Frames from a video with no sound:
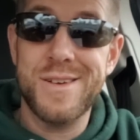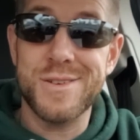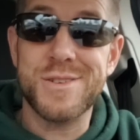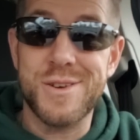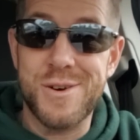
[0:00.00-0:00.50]

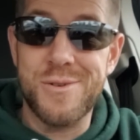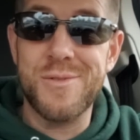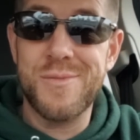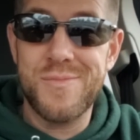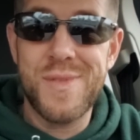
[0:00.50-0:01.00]

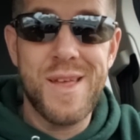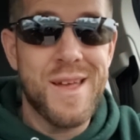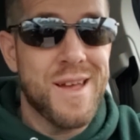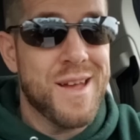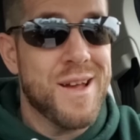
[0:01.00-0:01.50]
So,
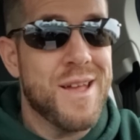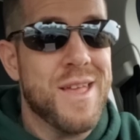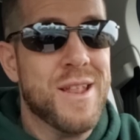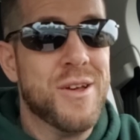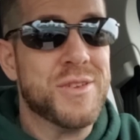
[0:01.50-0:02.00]

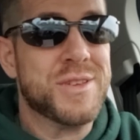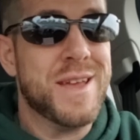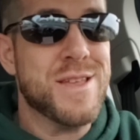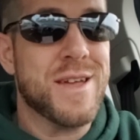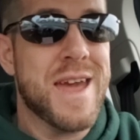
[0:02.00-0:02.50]
you know the
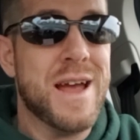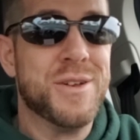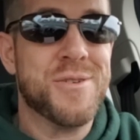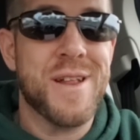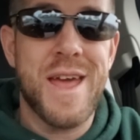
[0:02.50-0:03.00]
saying, you can't
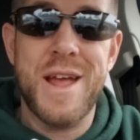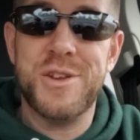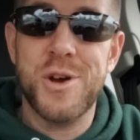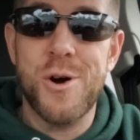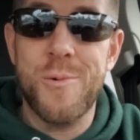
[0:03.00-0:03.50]
turn a
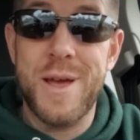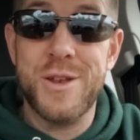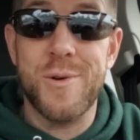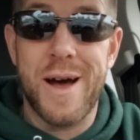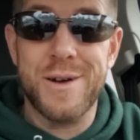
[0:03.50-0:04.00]
HOE
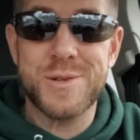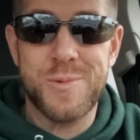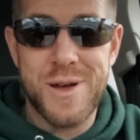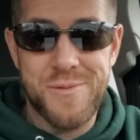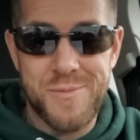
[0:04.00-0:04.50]
into a
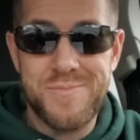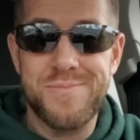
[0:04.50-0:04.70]
housewife?